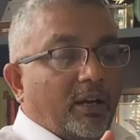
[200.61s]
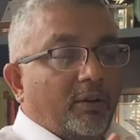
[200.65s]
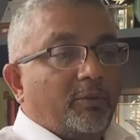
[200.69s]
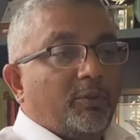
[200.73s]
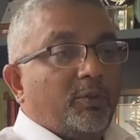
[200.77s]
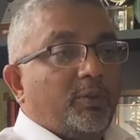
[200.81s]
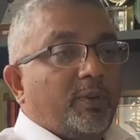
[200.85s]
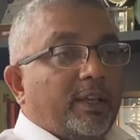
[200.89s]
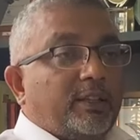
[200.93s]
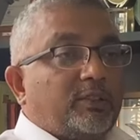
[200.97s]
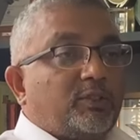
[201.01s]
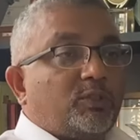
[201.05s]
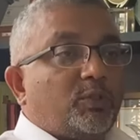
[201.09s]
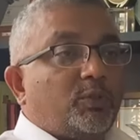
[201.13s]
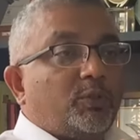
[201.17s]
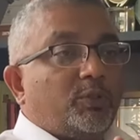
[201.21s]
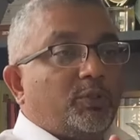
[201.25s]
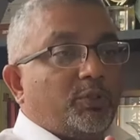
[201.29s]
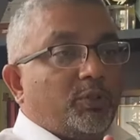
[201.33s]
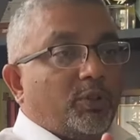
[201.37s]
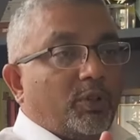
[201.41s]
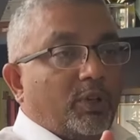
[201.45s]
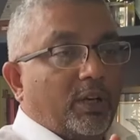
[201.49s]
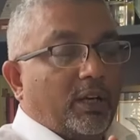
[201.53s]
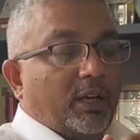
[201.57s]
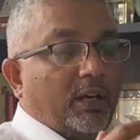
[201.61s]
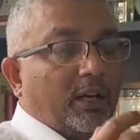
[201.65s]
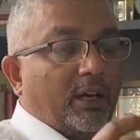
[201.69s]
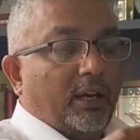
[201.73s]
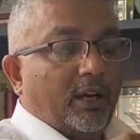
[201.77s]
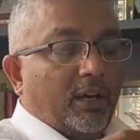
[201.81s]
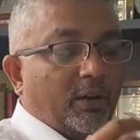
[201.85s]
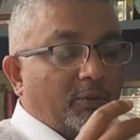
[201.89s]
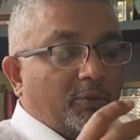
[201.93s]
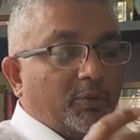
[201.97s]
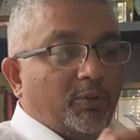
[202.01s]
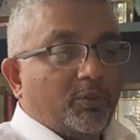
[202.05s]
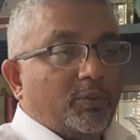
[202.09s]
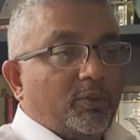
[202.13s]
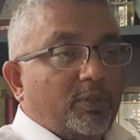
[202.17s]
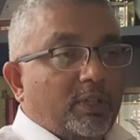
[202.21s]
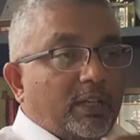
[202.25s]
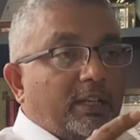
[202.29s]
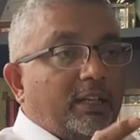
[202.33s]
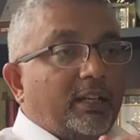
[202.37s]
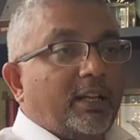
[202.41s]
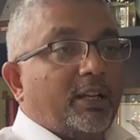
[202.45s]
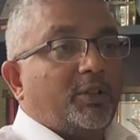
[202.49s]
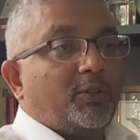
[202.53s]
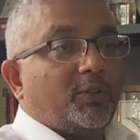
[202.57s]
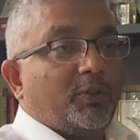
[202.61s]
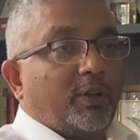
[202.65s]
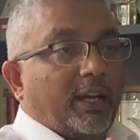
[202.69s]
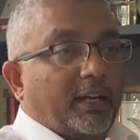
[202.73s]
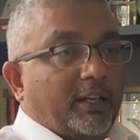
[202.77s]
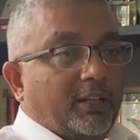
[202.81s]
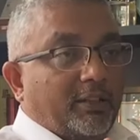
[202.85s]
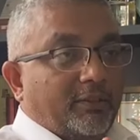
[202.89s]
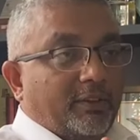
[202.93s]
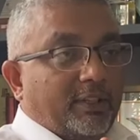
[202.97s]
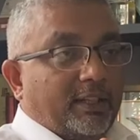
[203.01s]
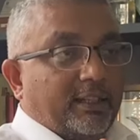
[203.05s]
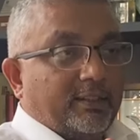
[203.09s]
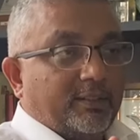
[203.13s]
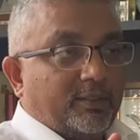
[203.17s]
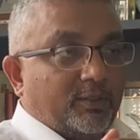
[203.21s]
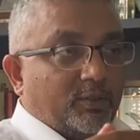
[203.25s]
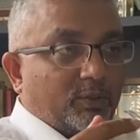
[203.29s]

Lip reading: you exclude your how you conduct your activities.